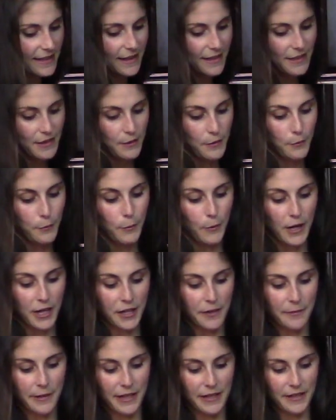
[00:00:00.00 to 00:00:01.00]
the
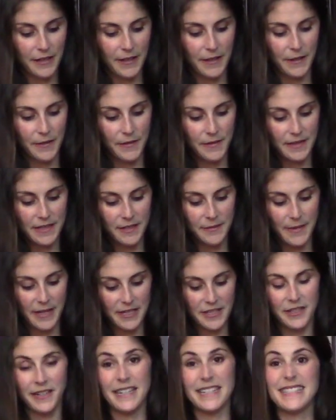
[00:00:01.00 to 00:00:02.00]
water we're going to use to make
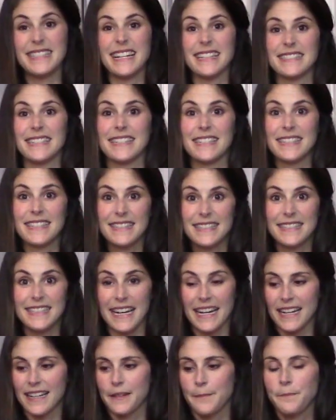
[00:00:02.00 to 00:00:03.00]
sure it doesn't
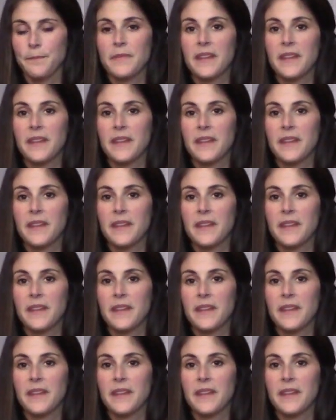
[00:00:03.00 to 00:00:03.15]
stick.